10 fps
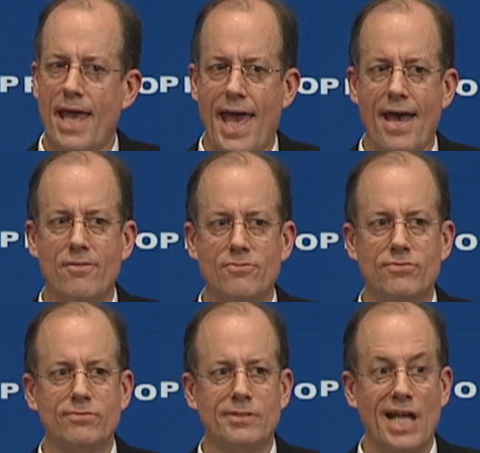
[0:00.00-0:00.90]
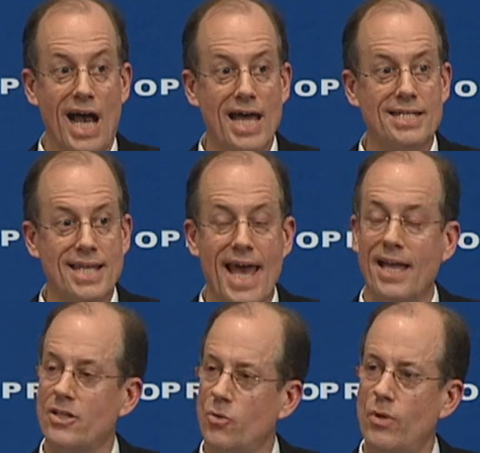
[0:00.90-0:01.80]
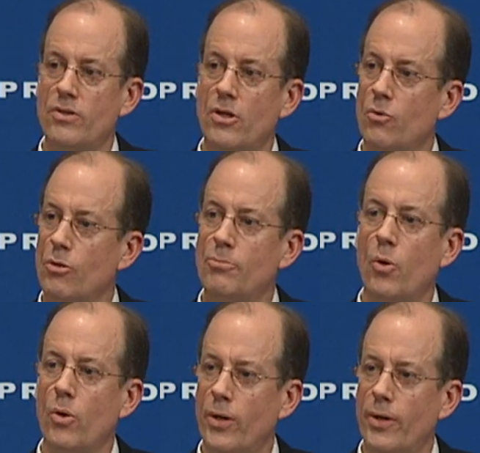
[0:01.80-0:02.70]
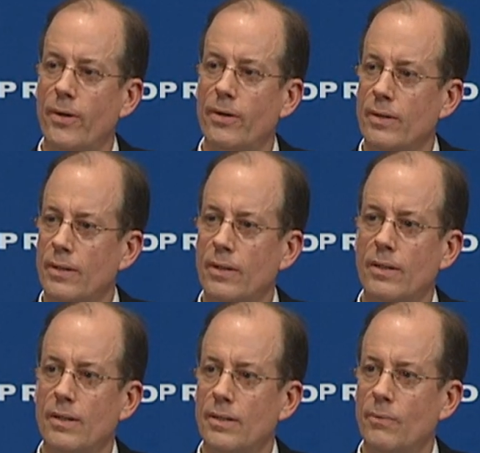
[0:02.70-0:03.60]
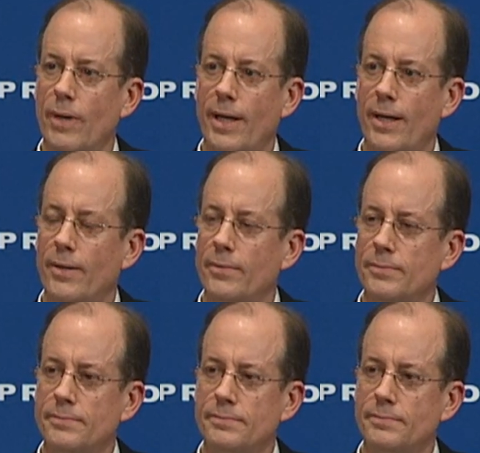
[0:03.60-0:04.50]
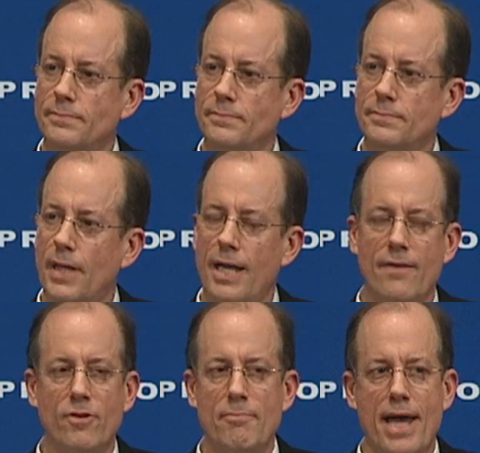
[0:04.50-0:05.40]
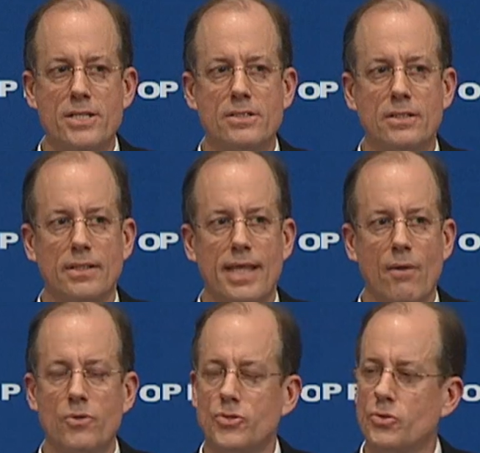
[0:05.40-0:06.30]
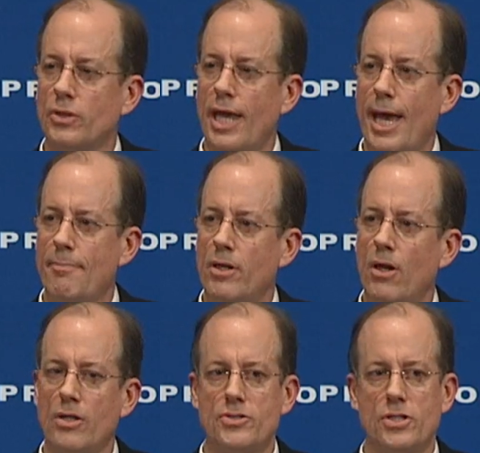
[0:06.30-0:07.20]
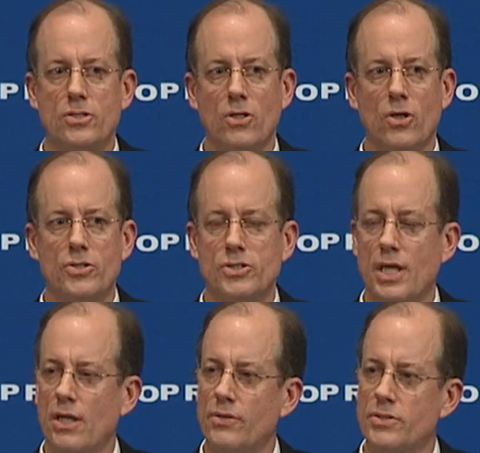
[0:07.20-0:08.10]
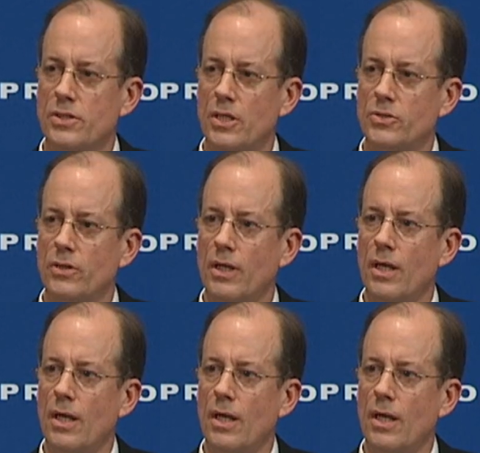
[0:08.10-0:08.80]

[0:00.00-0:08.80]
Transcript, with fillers: to have contact with a reporter. Wow. I never imagined that that would truly happen on such a large scale in this country.